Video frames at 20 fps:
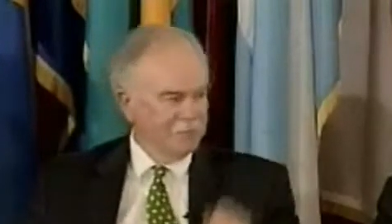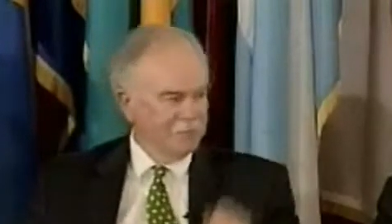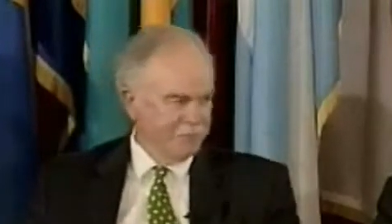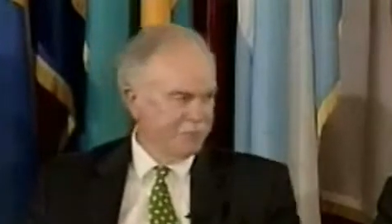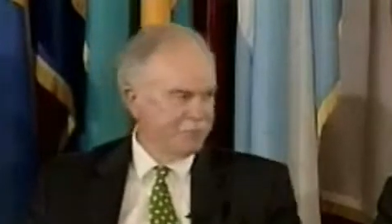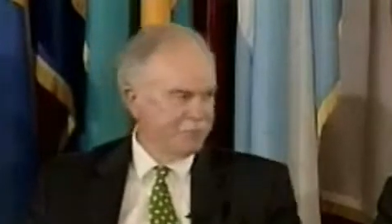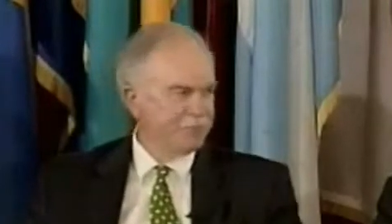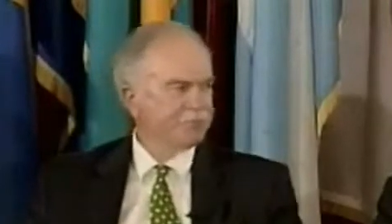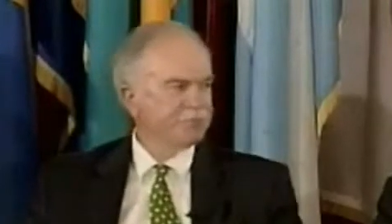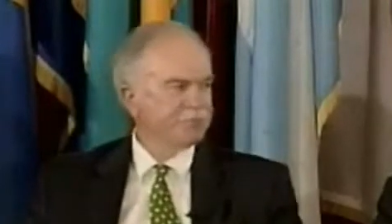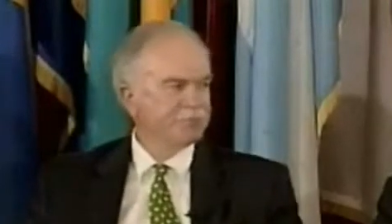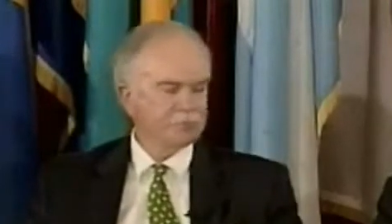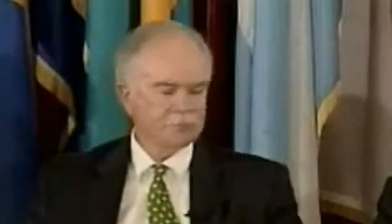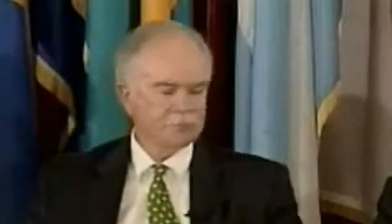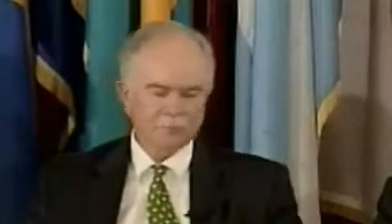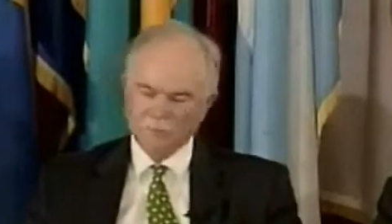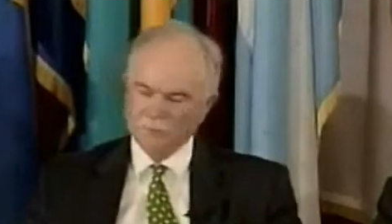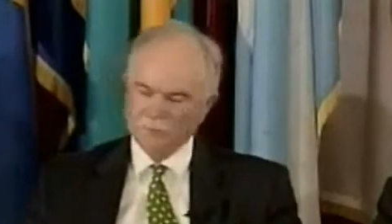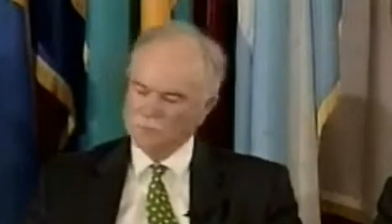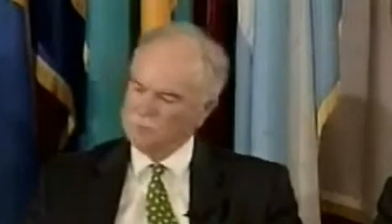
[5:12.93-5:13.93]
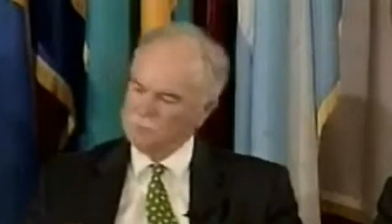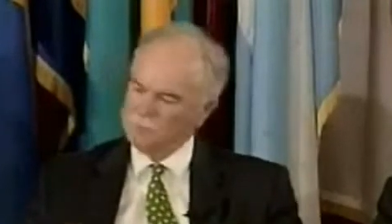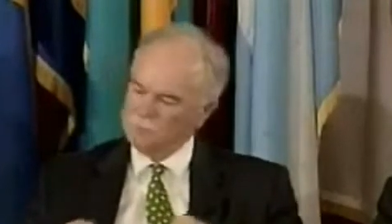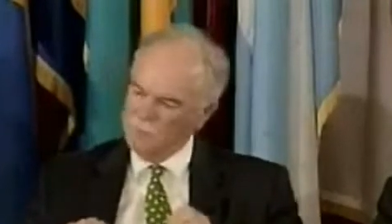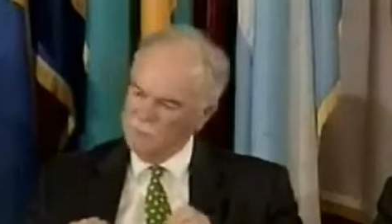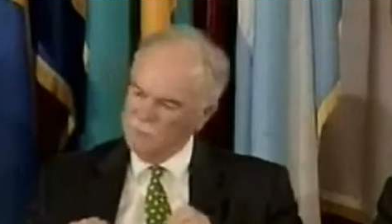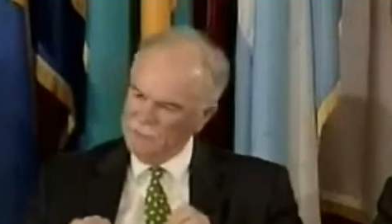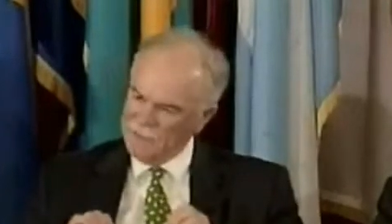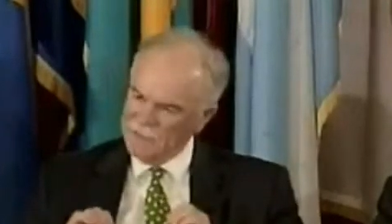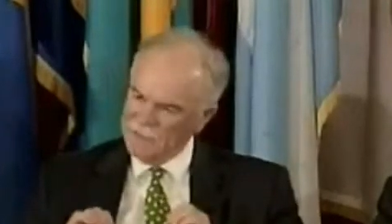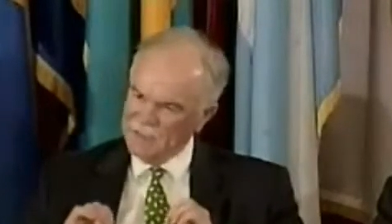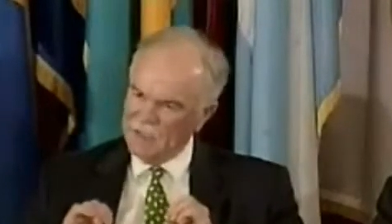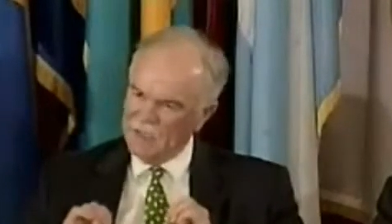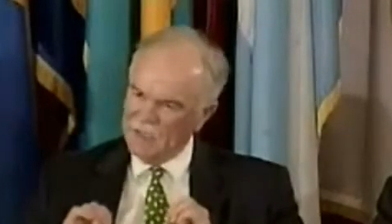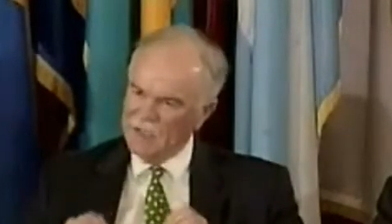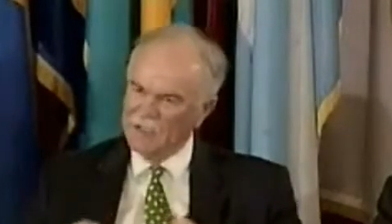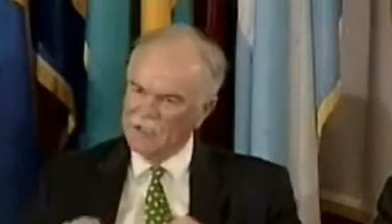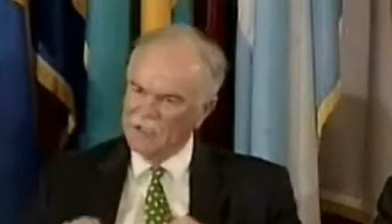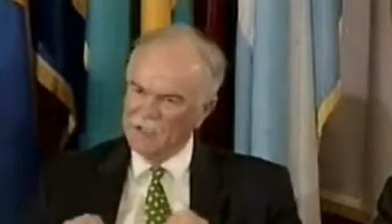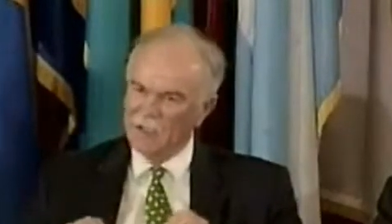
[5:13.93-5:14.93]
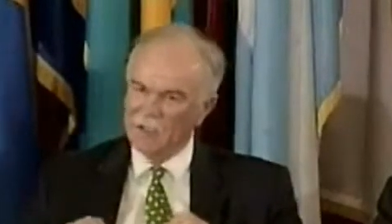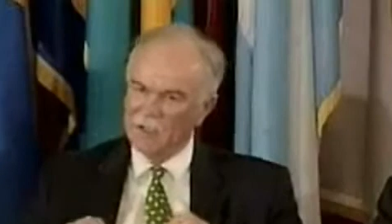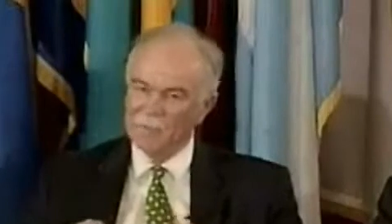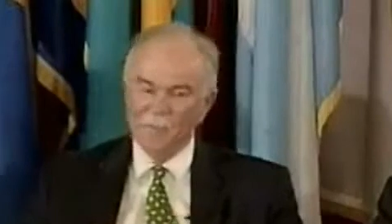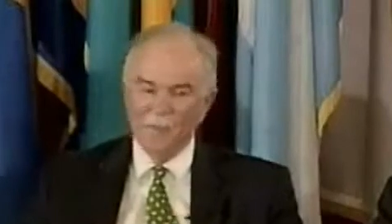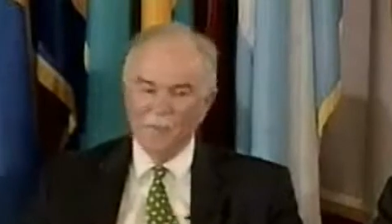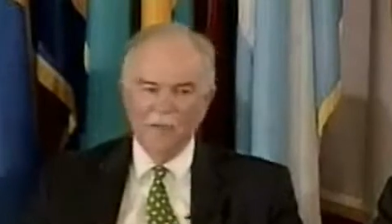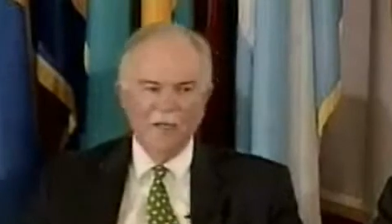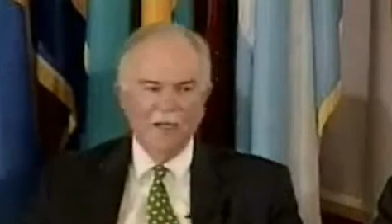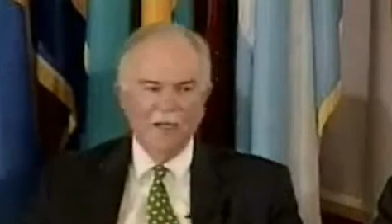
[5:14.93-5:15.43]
Okay, thank you very much, That's Steve. A Ganar.